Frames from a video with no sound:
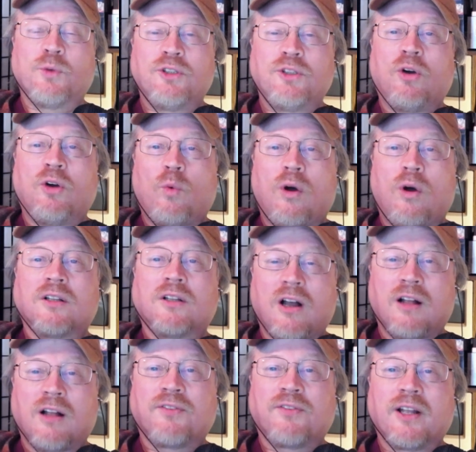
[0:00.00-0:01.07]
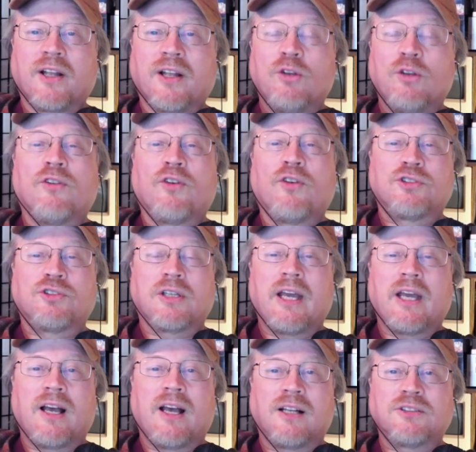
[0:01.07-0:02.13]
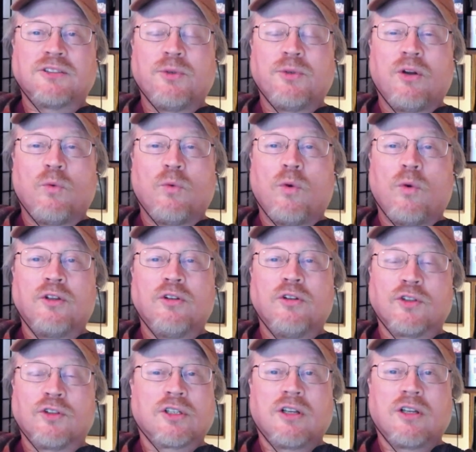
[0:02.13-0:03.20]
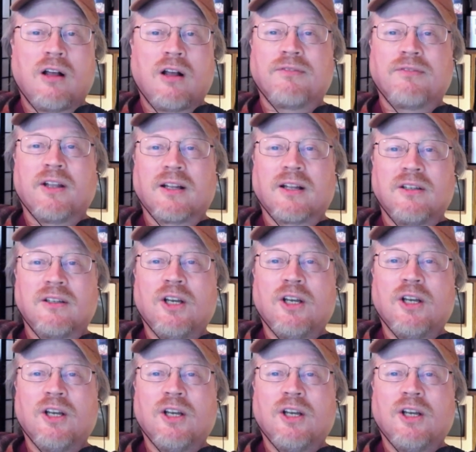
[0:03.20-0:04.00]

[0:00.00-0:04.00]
We don't want conflict, universal chaos. We don't want universal conflict.